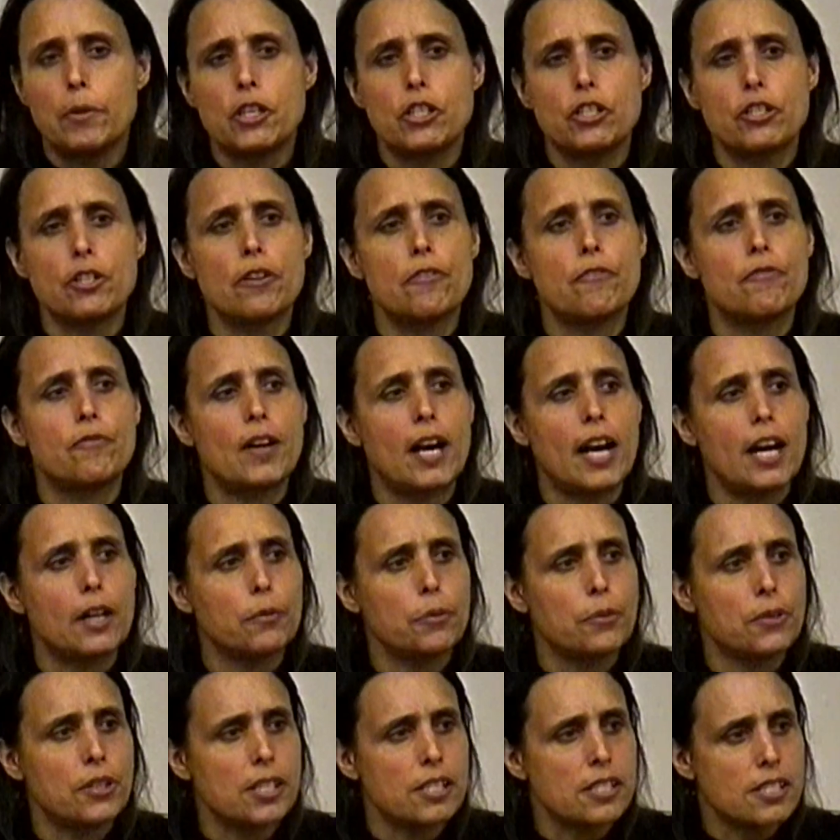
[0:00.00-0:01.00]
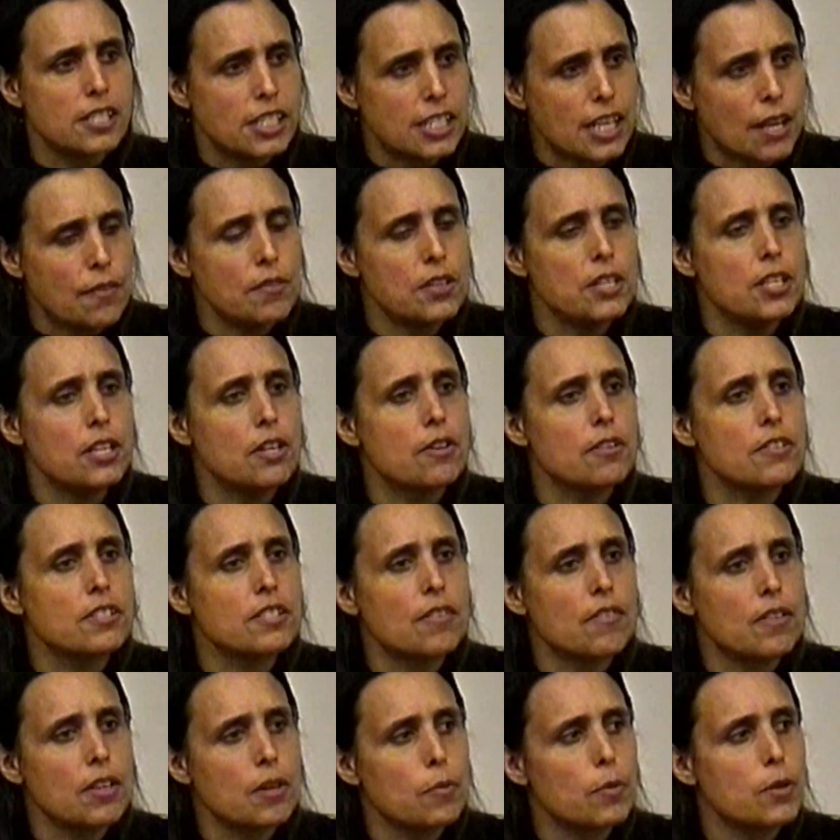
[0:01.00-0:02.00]
We should have filed within seven
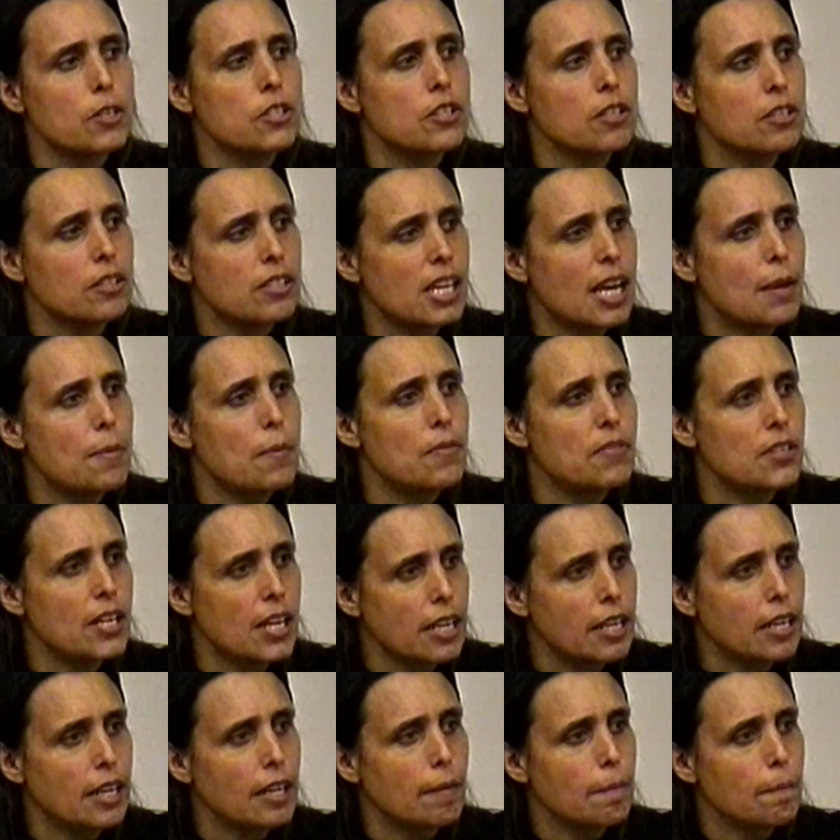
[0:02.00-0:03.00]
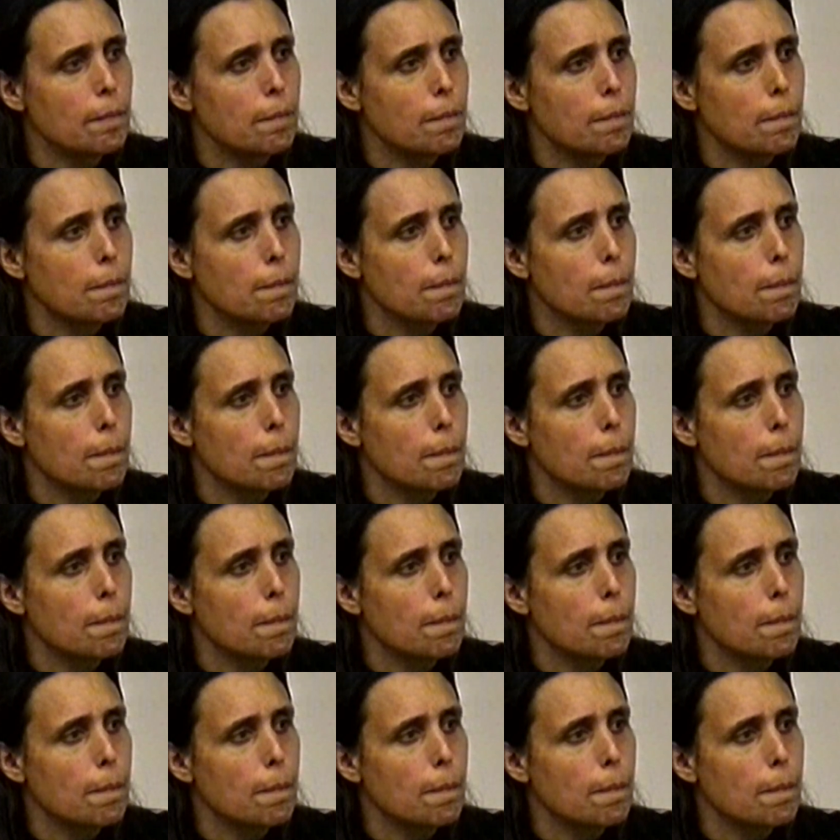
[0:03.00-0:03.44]
years of the original time of taking.